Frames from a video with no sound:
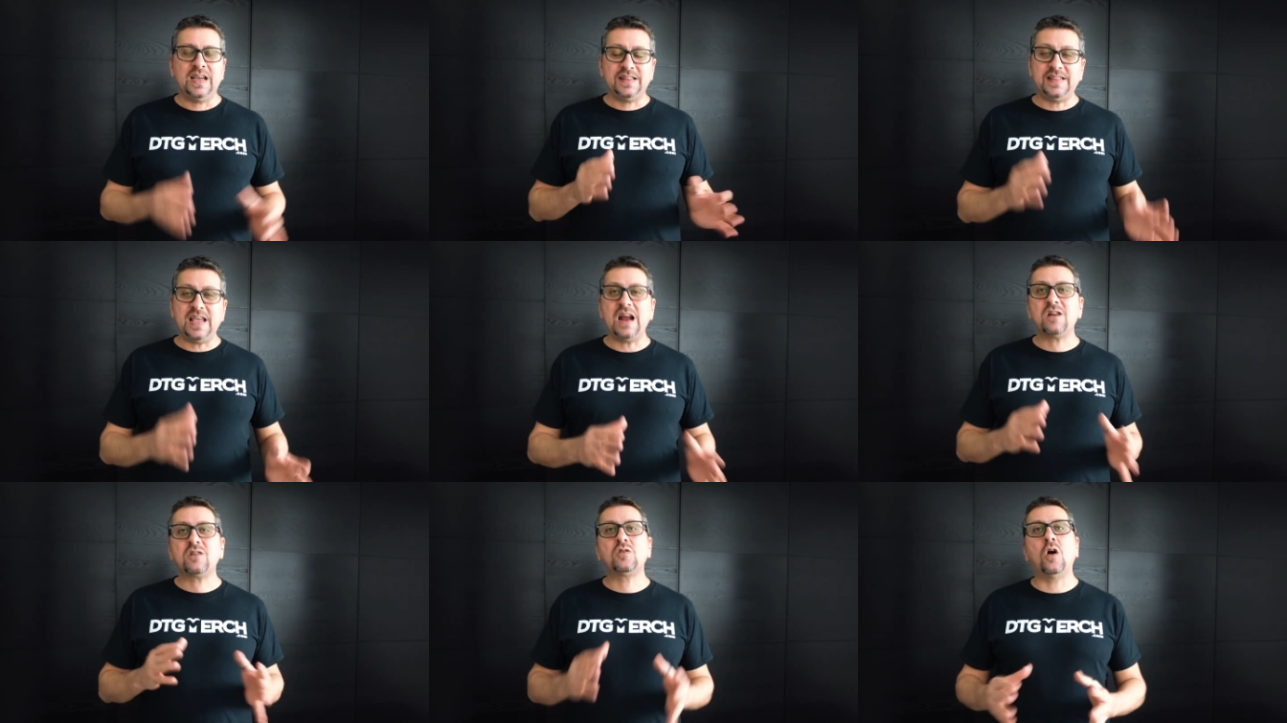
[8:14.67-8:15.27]

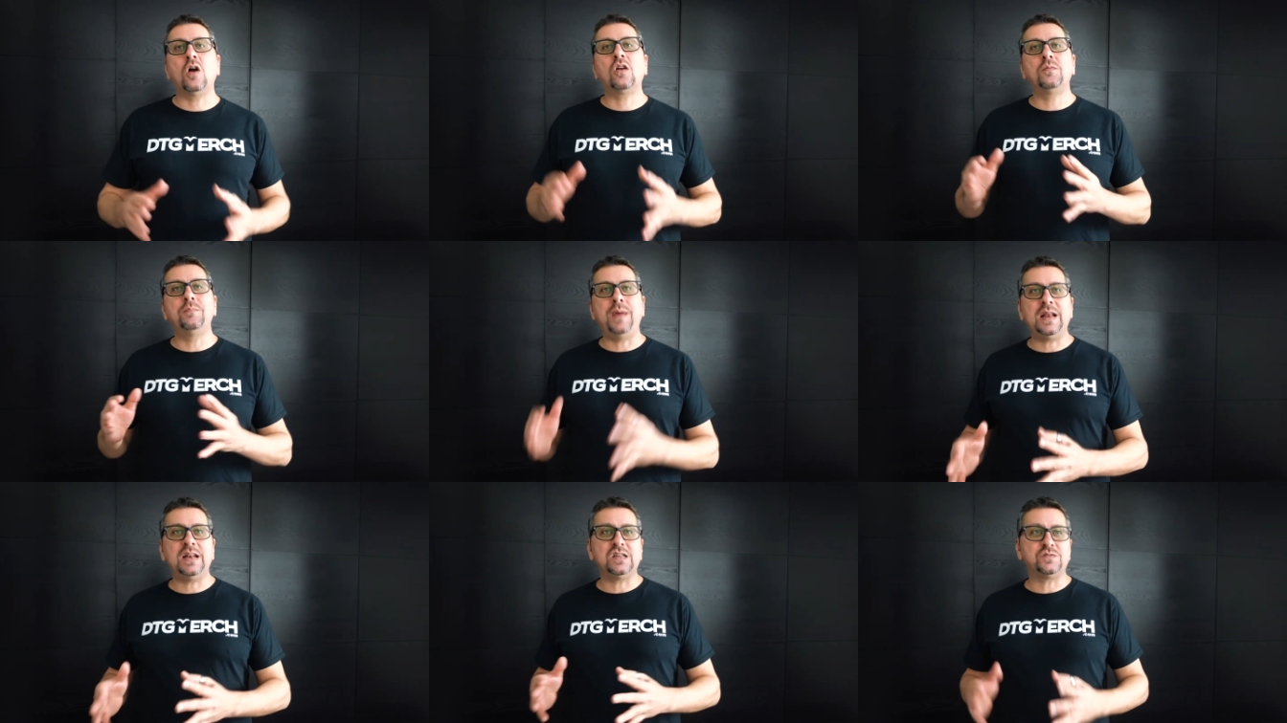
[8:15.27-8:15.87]
Their color
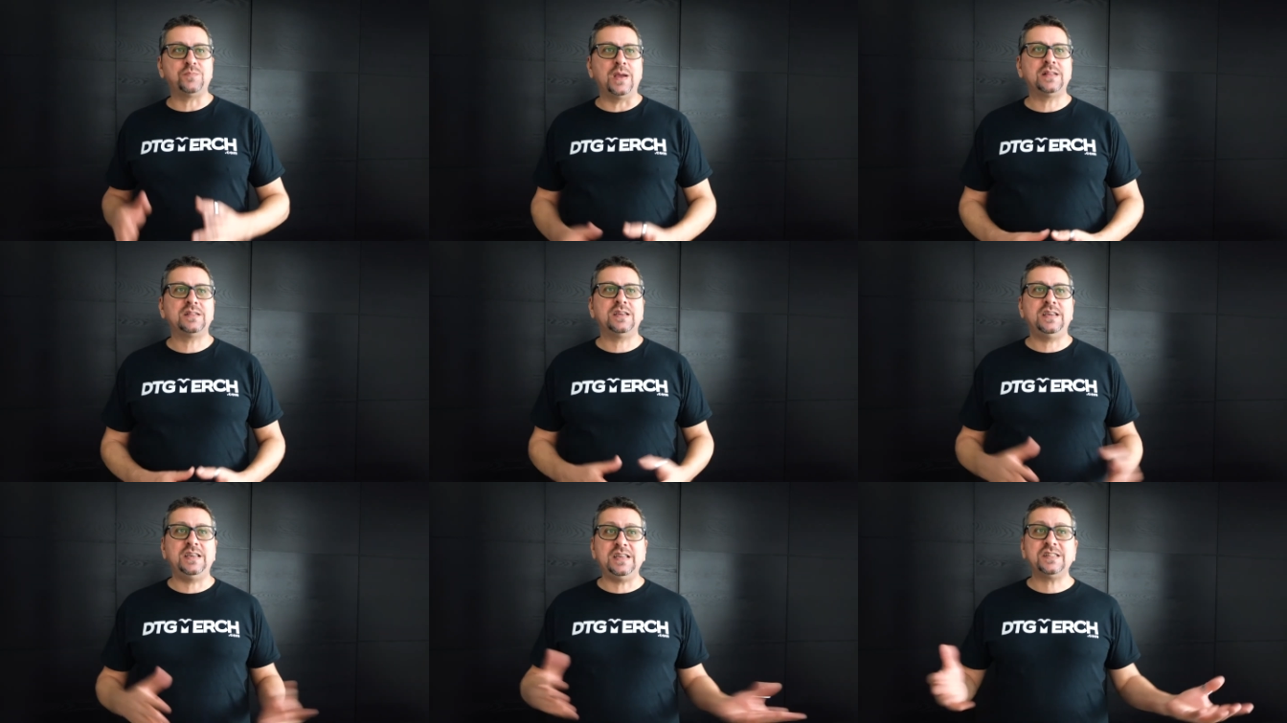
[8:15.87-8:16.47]
management
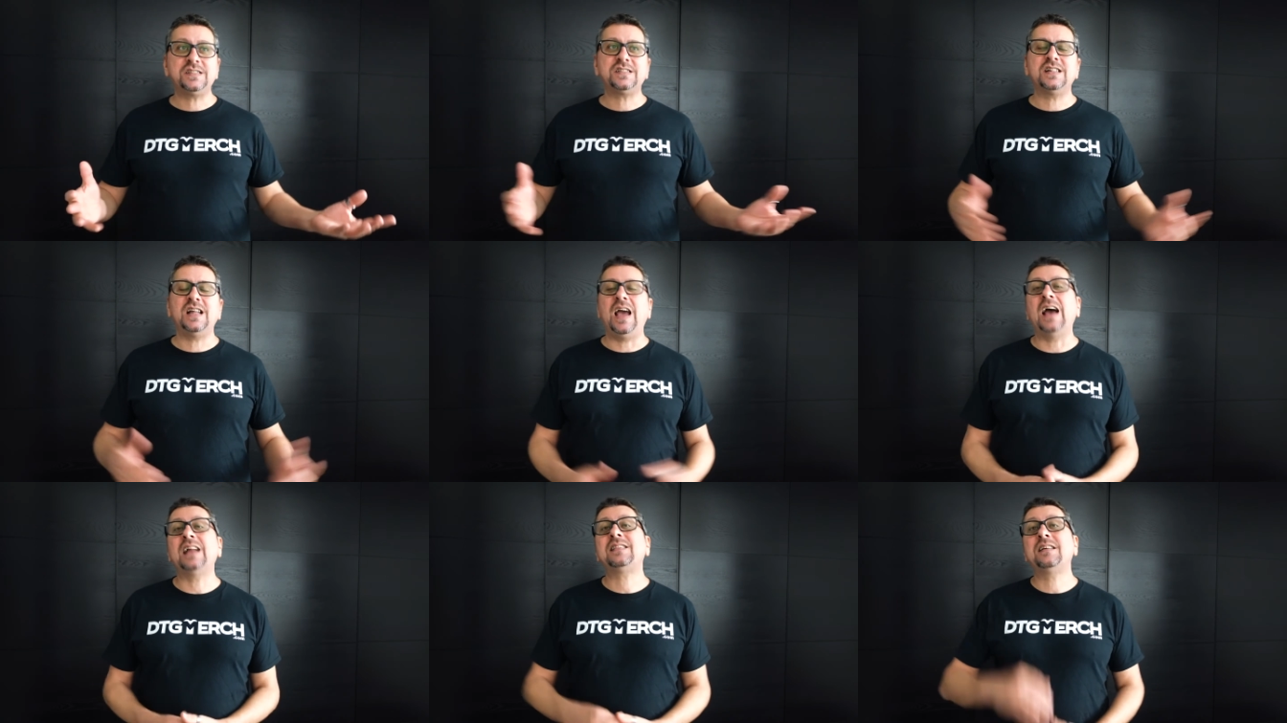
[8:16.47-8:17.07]
is
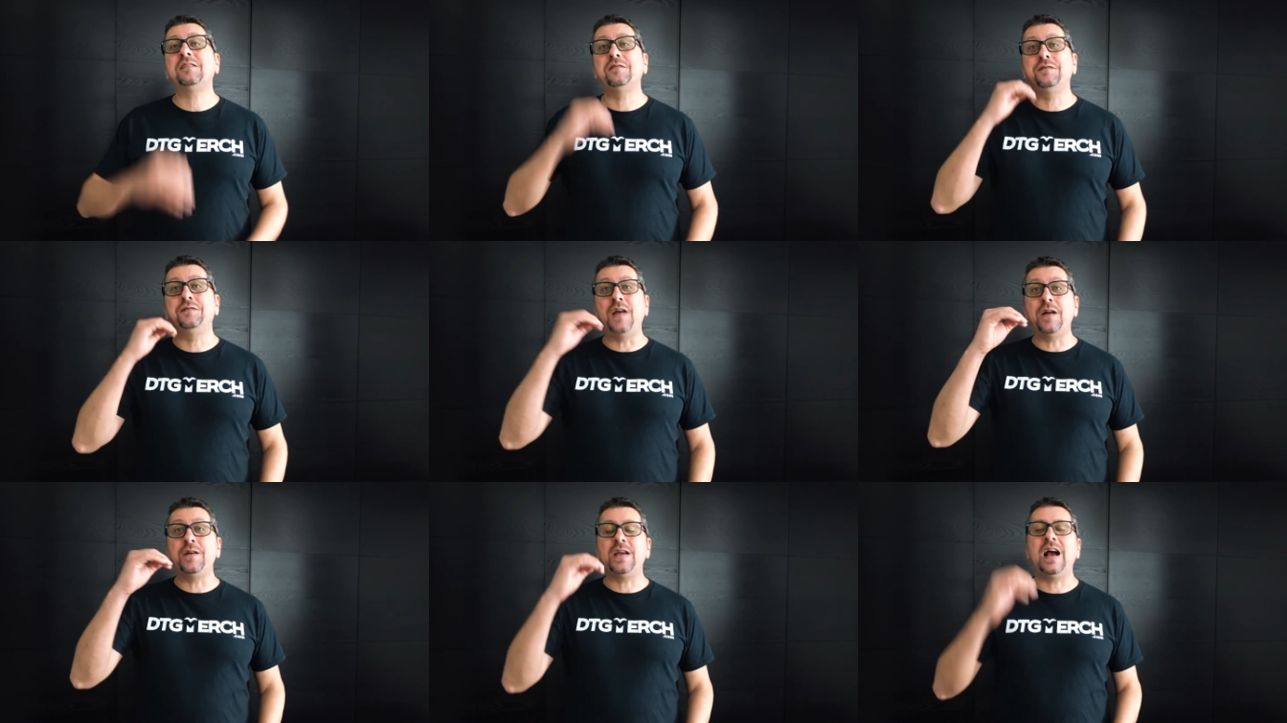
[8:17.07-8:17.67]
at a
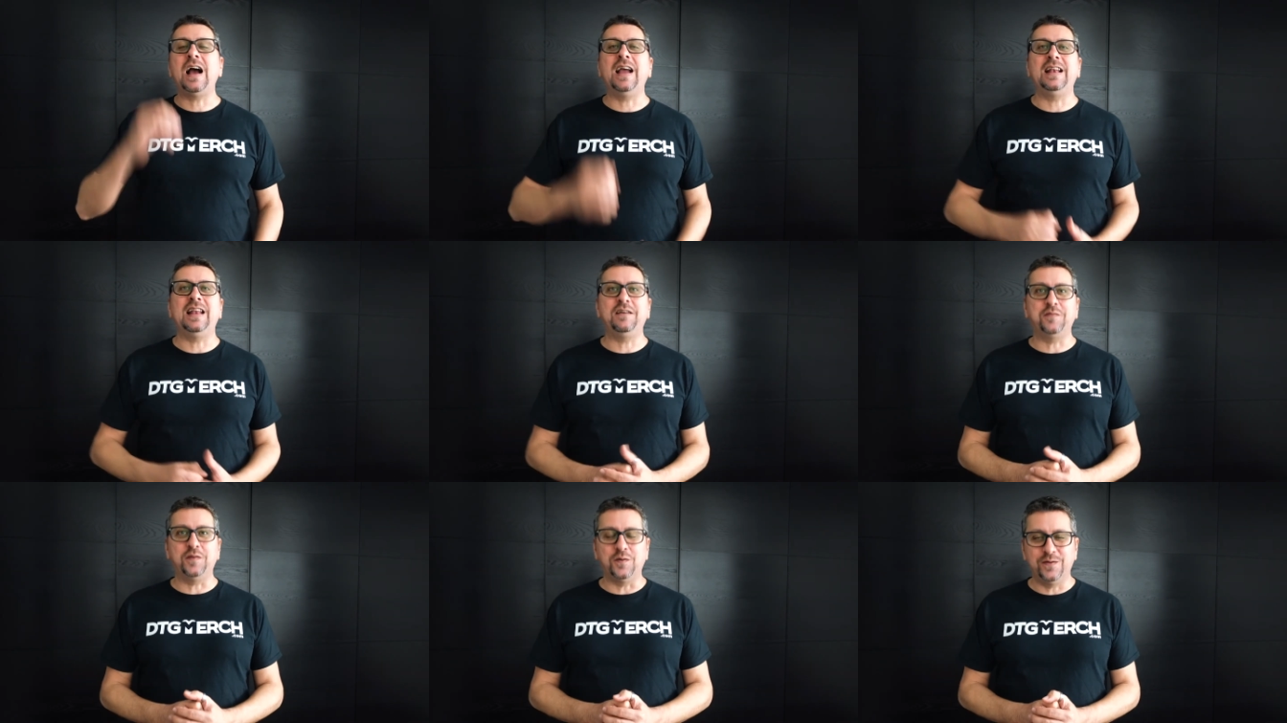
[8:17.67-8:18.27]
very high
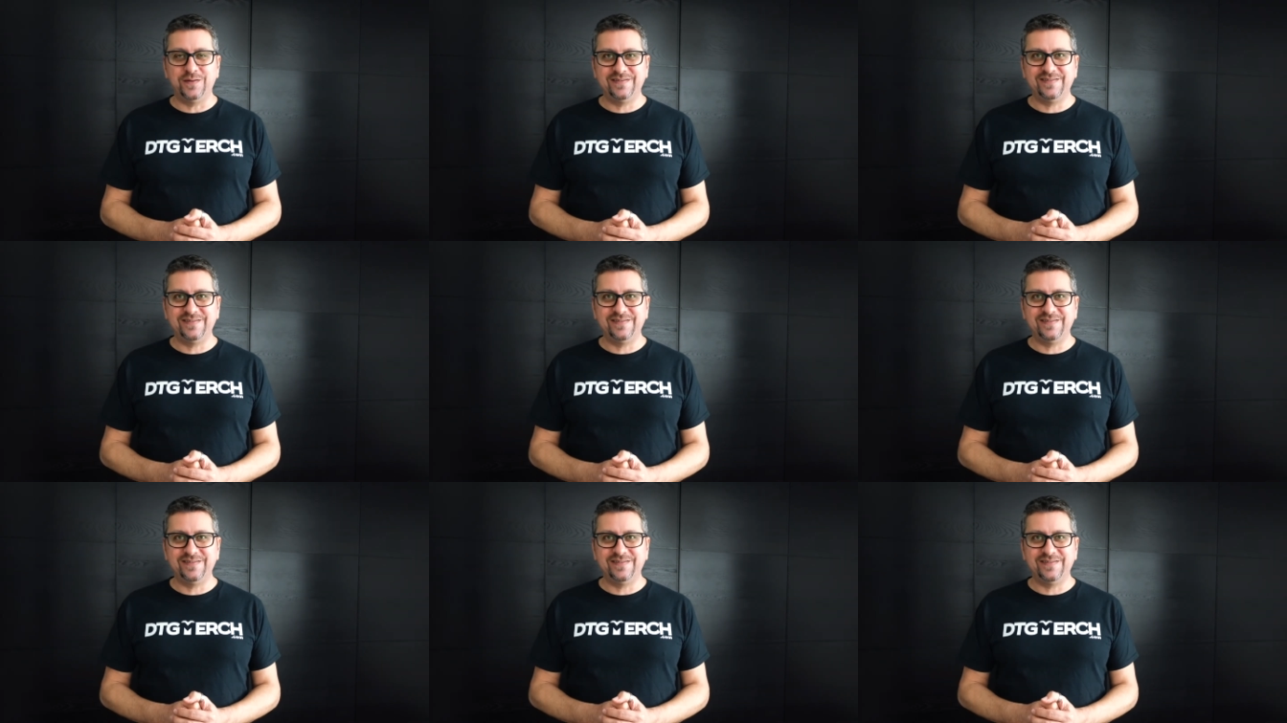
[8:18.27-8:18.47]
level.